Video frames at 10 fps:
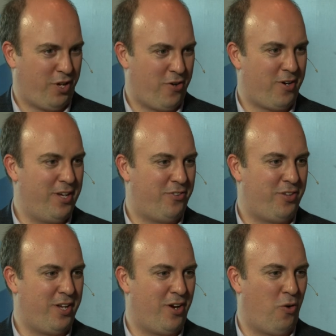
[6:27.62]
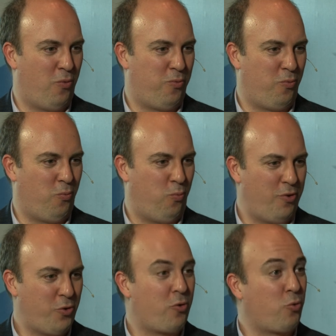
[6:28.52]
curious, you know,
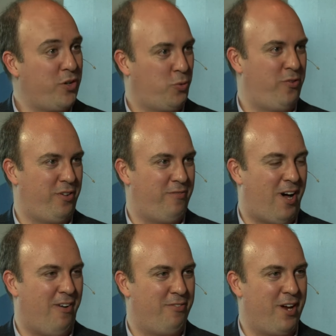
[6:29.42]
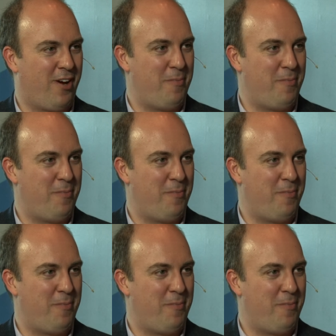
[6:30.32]
what sort of risk was involved there?